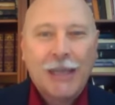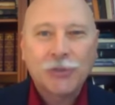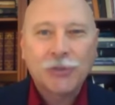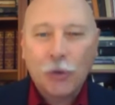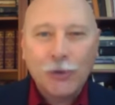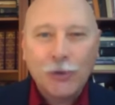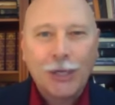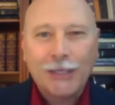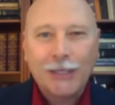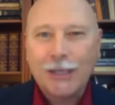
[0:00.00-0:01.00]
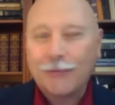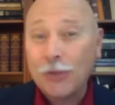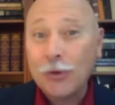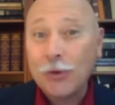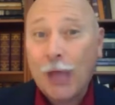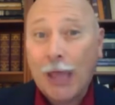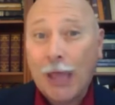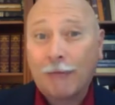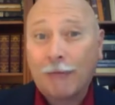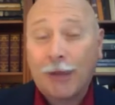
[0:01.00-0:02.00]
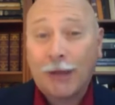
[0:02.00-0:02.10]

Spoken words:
And certainly if you have